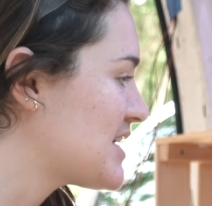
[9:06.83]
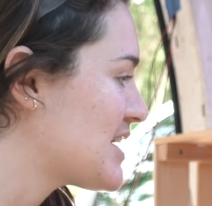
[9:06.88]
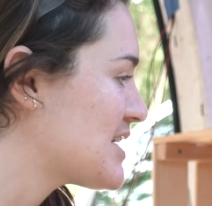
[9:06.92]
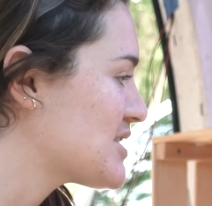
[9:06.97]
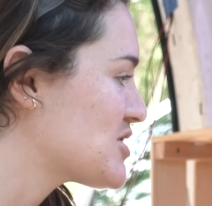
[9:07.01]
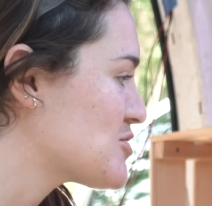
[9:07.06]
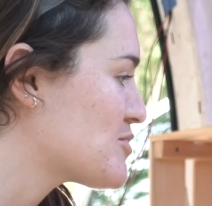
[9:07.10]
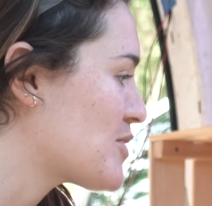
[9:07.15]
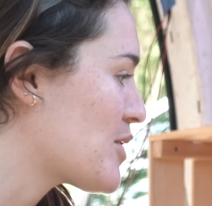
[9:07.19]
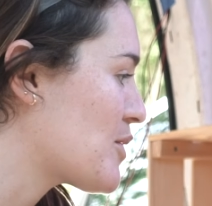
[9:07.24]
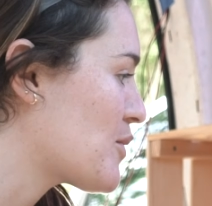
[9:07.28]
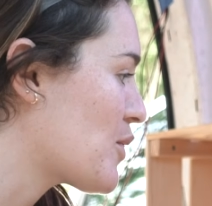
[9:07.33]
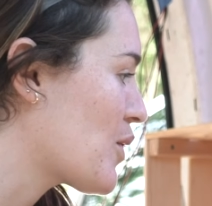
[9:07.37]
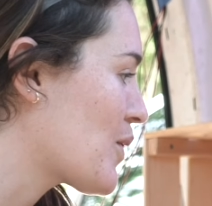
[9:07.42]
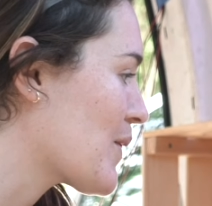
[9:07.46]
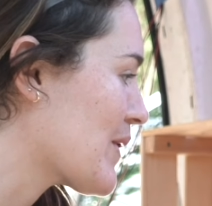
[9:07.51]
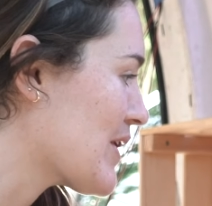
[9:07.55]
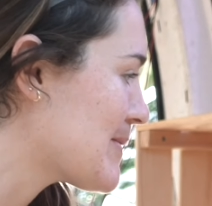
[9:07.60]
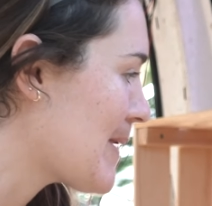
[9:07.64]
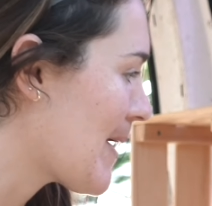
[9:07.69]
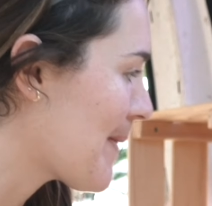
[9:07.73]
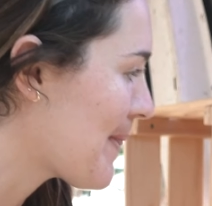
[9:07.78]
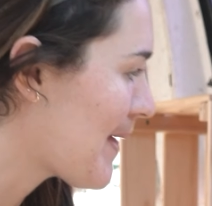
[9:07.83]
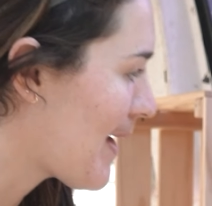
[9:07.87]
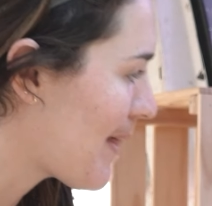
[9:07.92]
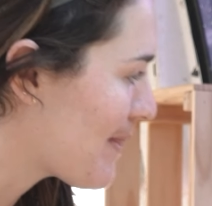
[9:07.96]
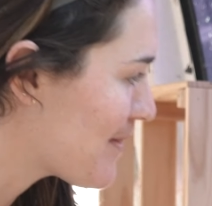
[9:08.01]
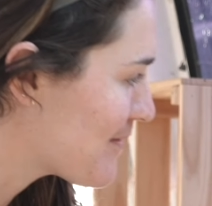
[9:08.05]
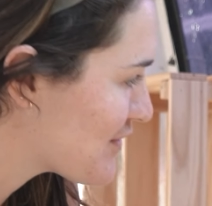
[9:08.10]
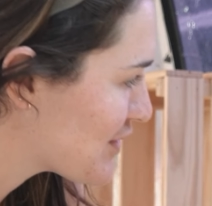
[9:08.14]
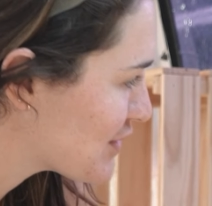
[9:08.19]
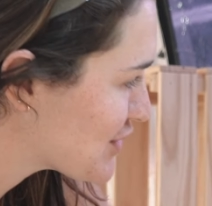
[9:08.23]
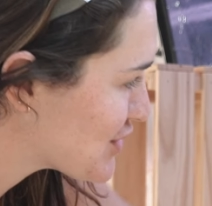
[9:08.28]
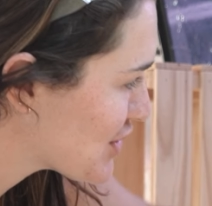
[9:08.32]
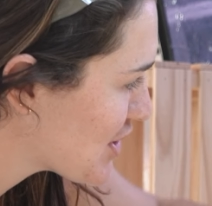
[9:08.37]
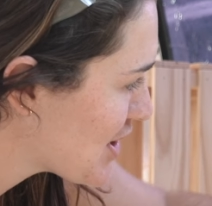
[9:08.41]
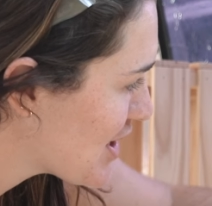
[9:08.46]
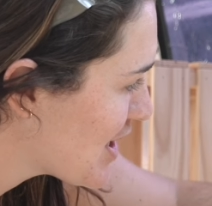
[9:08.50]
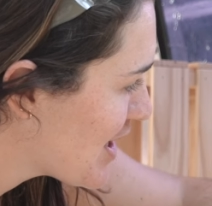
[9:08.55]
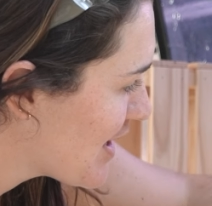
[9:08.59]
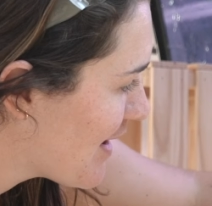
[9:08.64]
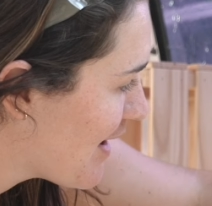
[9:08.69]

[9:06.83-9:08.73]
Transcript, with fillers: hazard, but we'll worry about that in the future.